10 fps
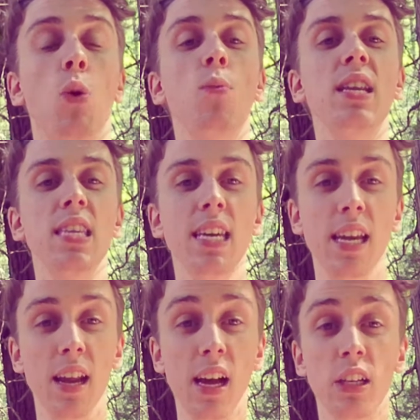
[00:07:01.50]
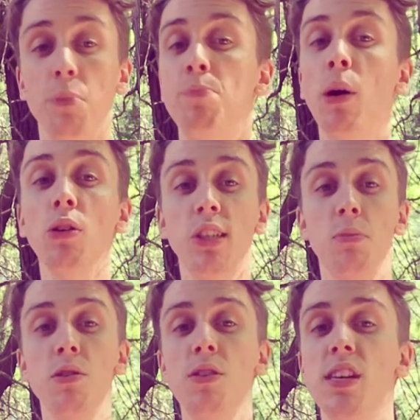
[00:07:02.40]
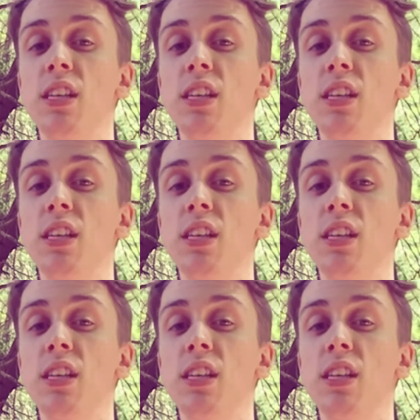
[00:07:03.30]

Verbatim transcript: what we need to build a community,